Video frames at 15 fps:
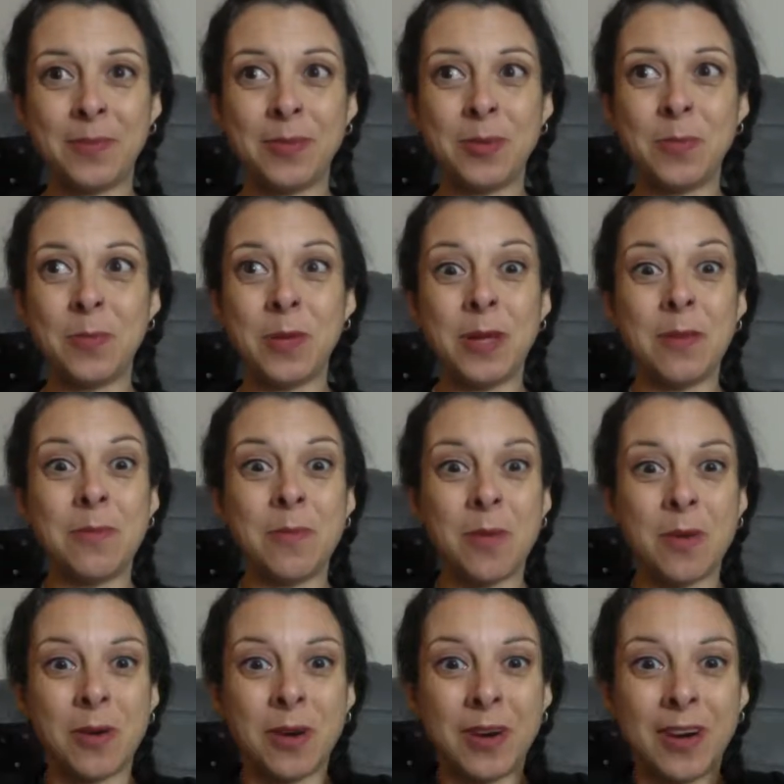be
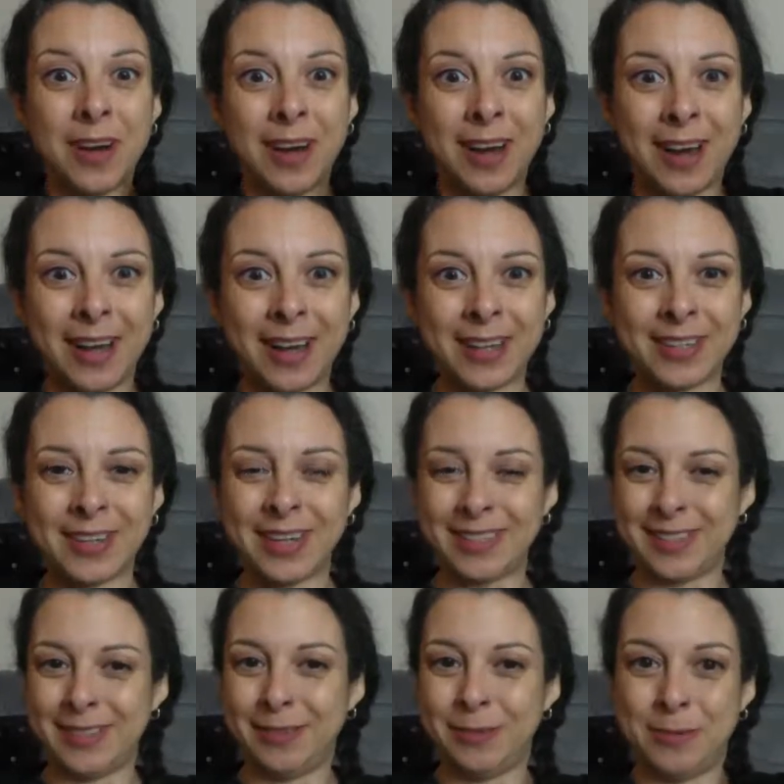more
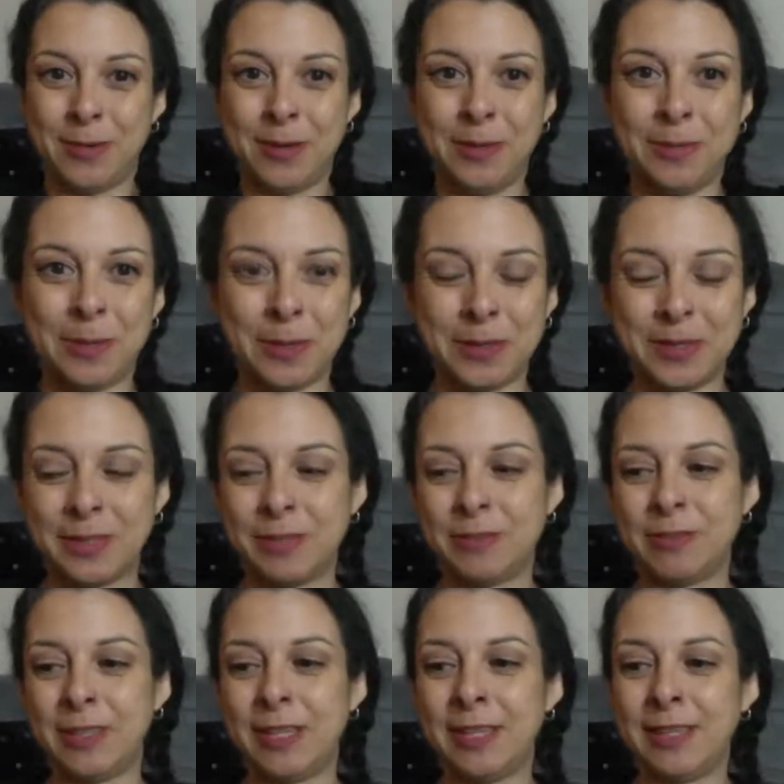aggressive, more impulsive
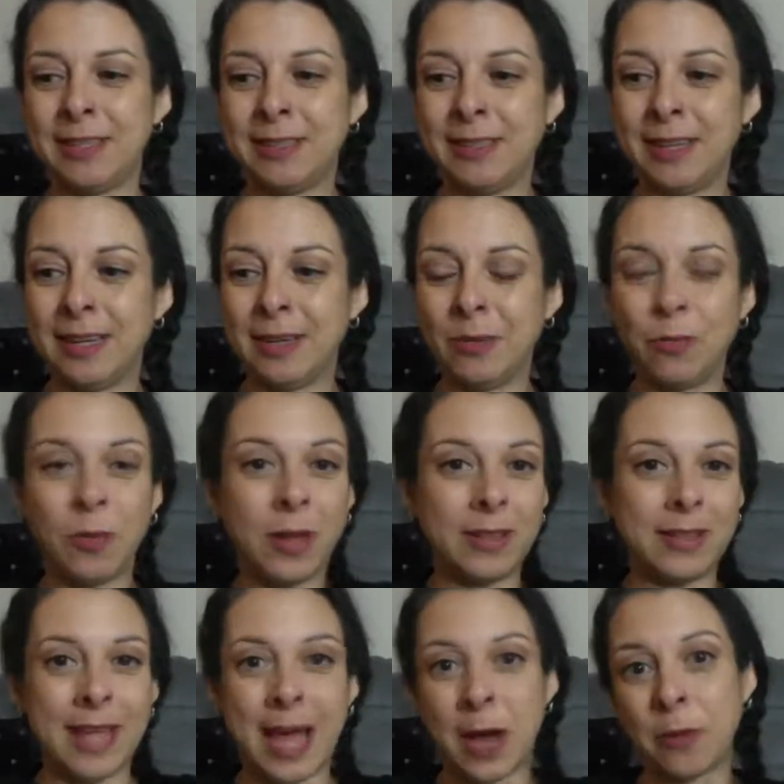in what
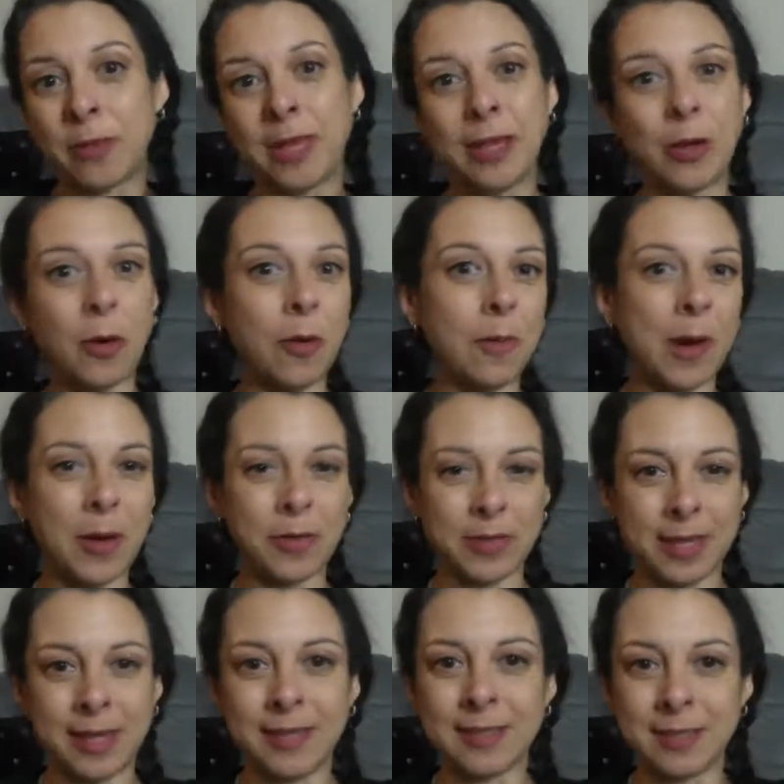how they go about
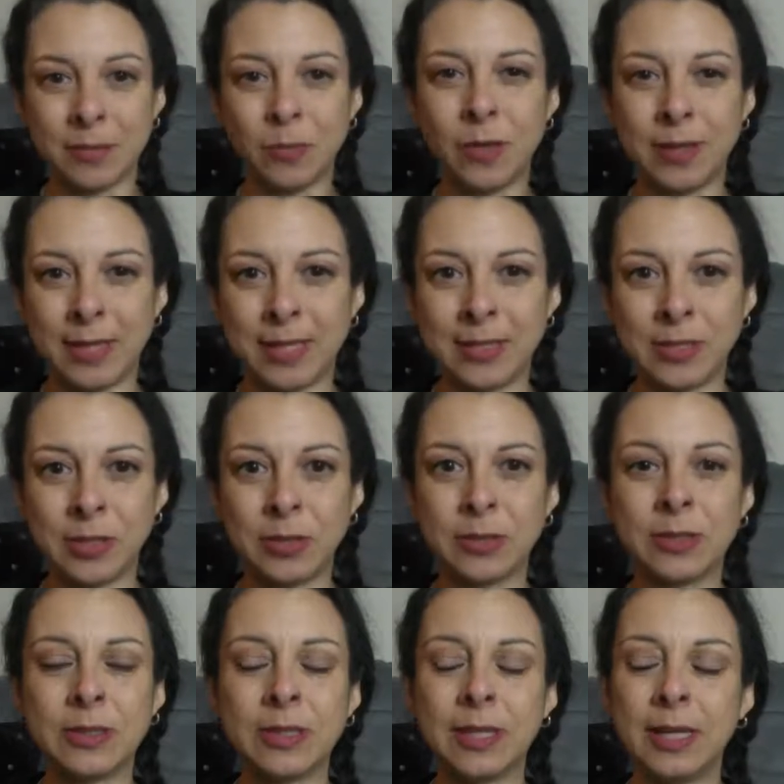things and what they do
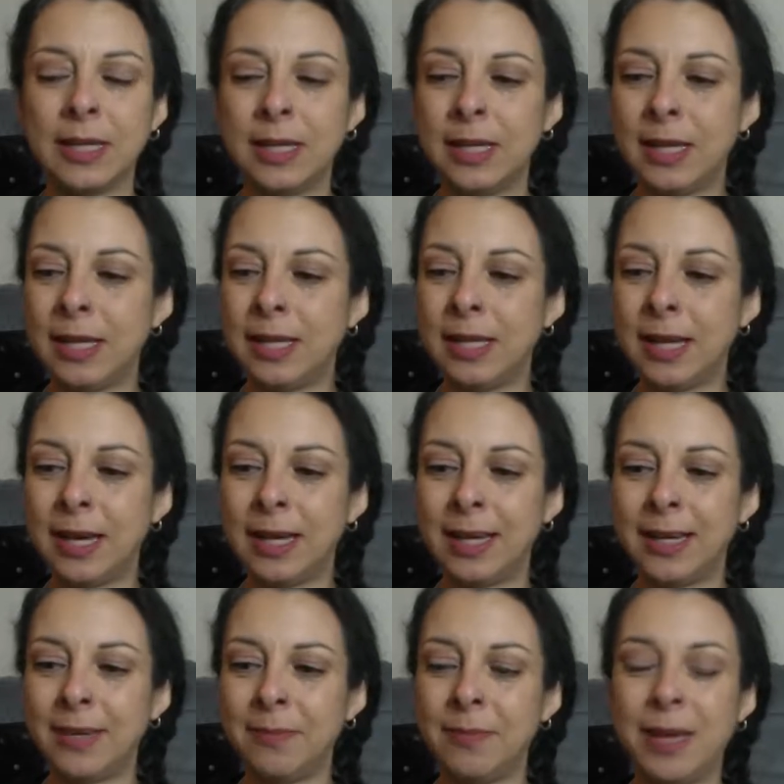and
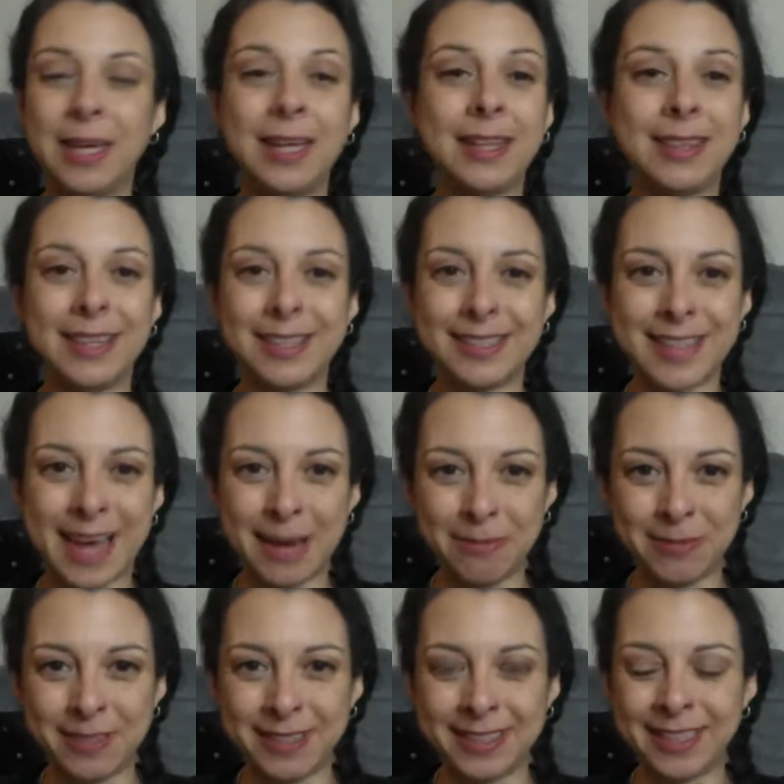making things
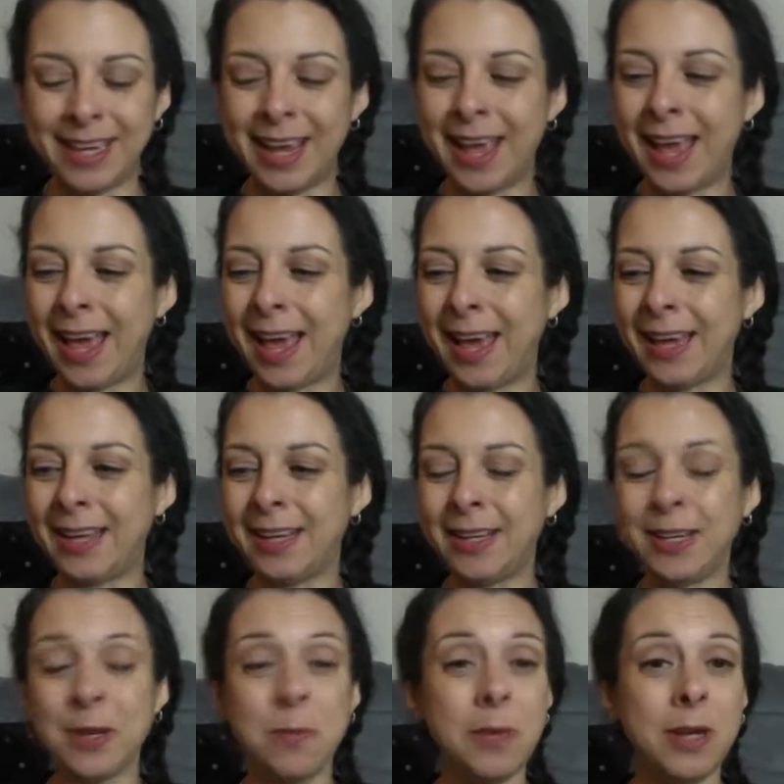happen. And it
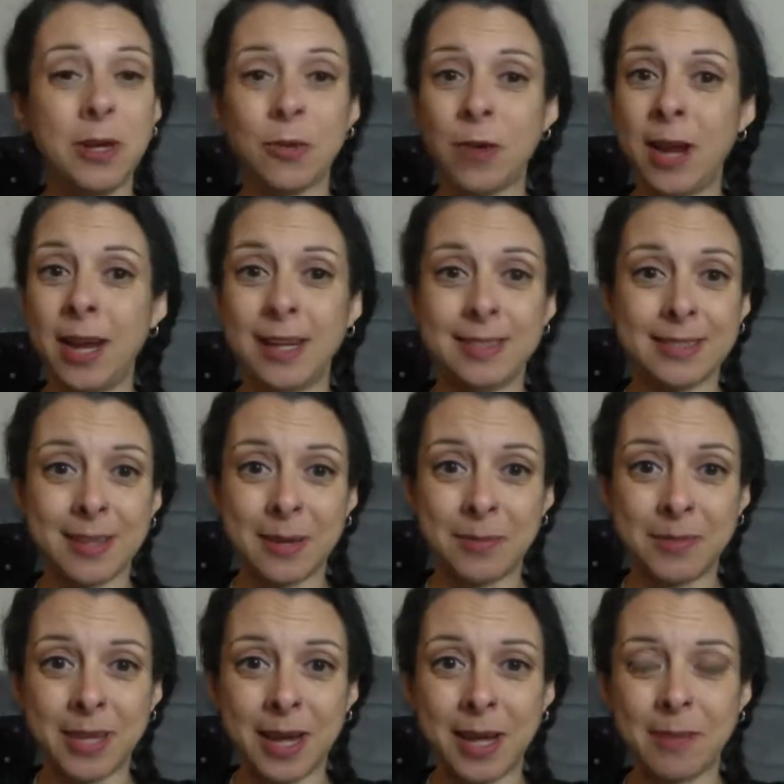can be great
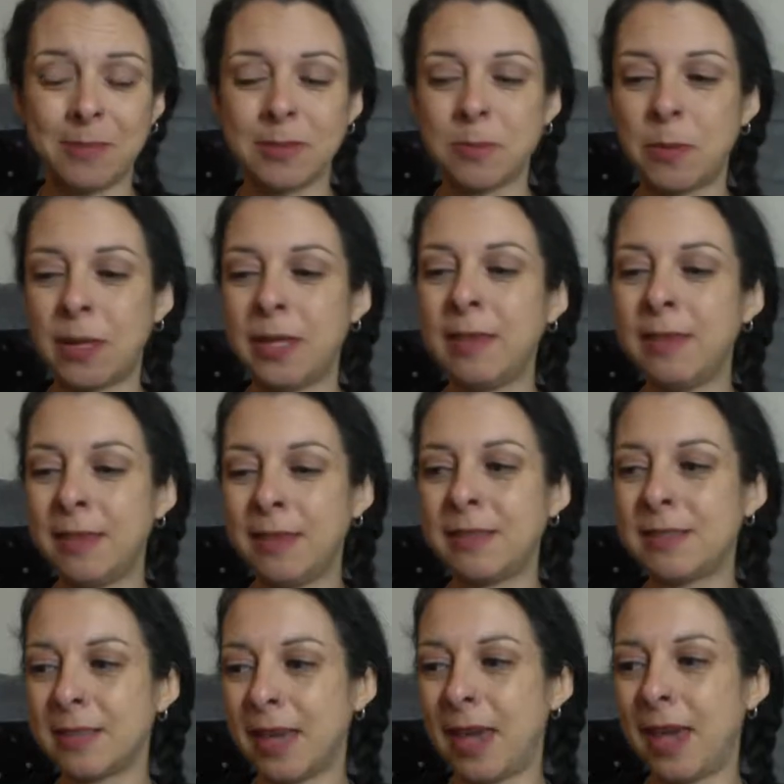sometimes, but in
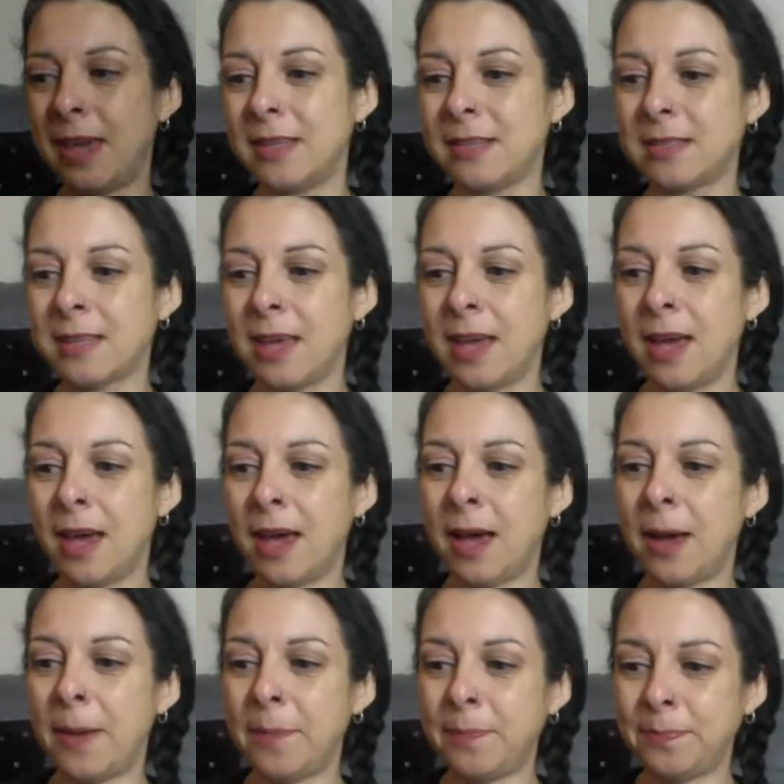this case,
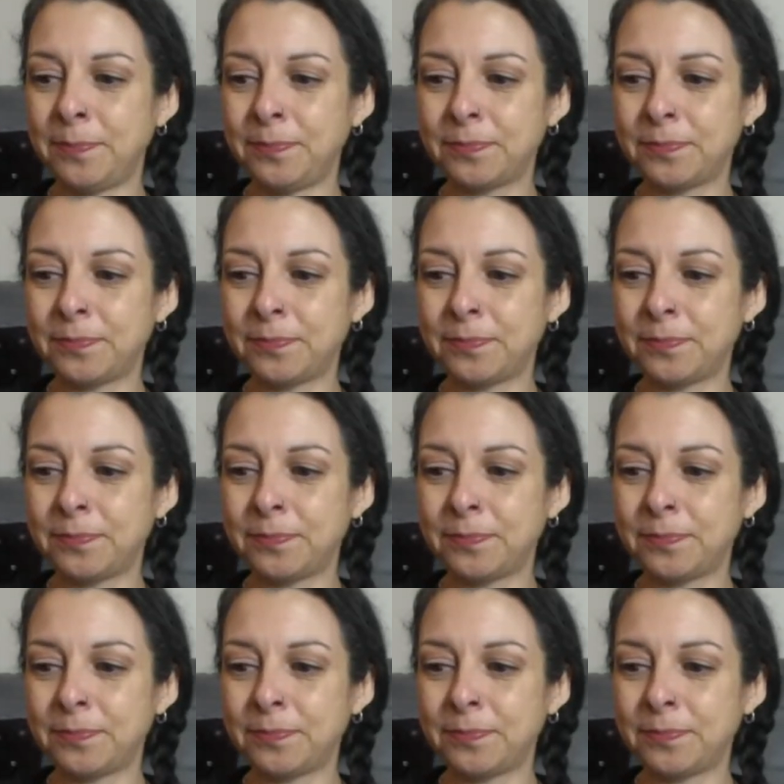um,